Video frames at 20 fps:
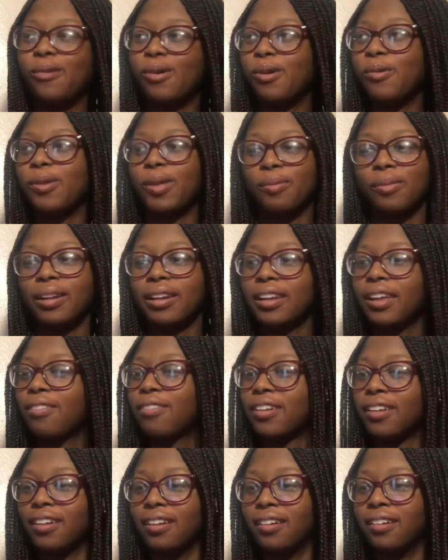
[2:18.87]
well, we've been
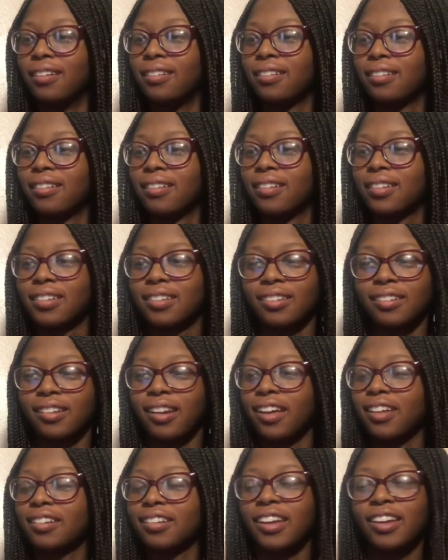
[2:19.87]
living here. So
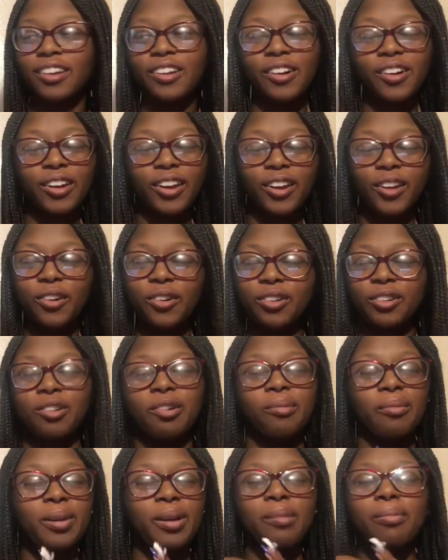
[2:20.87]
that's how you already know it's
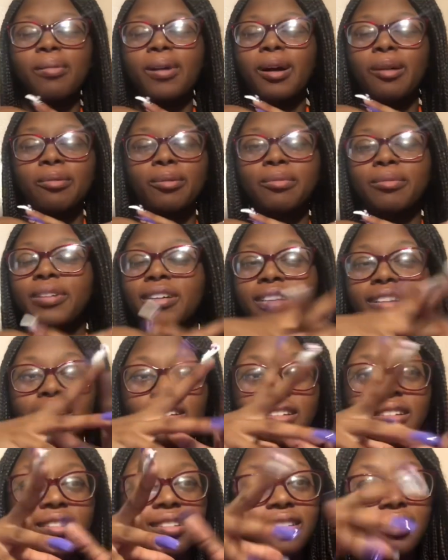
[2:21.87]
going to be a problem because